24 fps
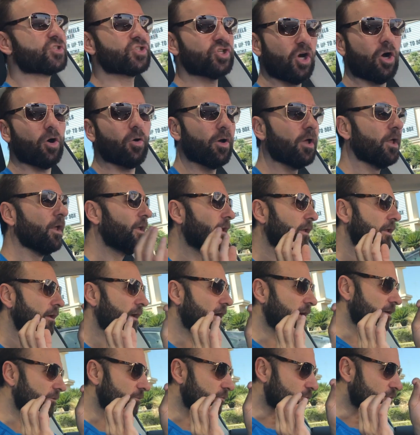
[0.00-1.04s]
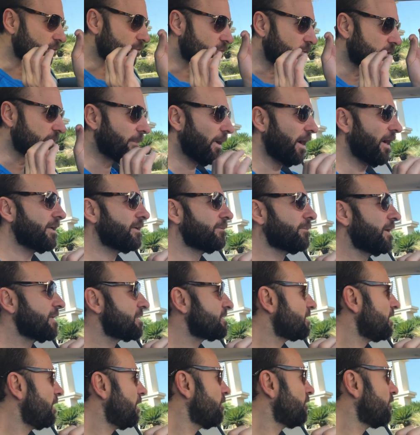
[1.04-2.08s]
So I reminded
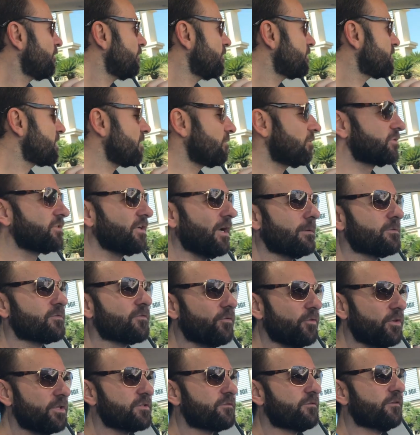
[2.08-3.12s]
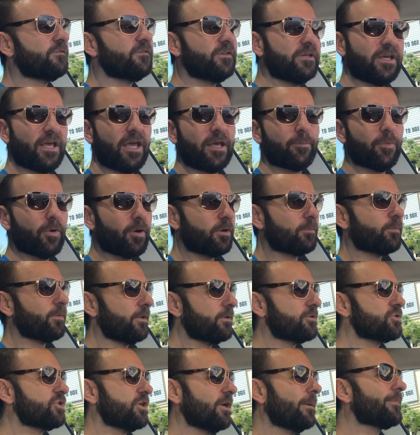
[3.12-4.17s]
myself several times for this 50K Poker
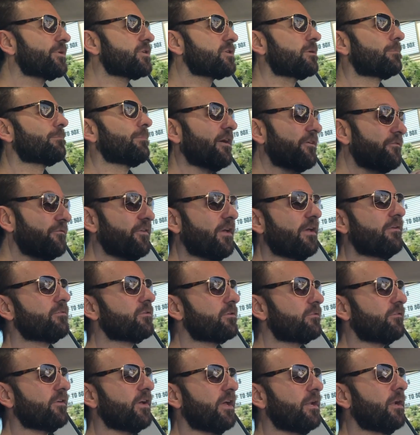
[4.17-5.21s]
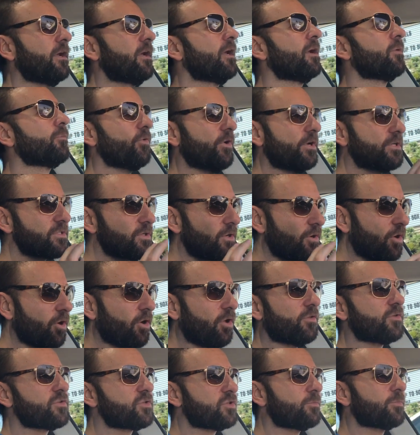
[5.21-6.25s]
Players Championship, my favorite event, brings out
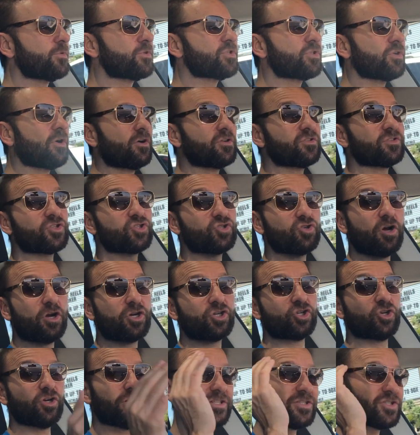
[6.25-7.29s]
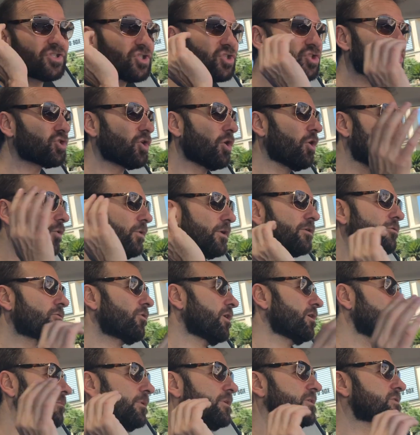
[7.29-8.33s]
all the superstars. The structure is so
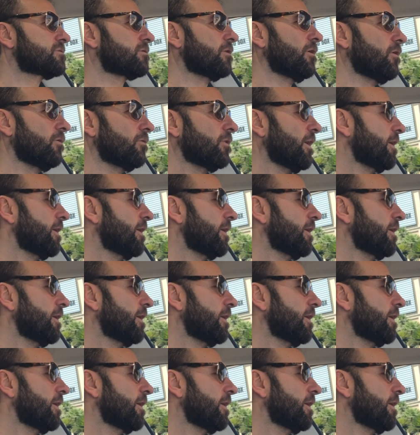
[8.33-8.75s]
incredibly slow.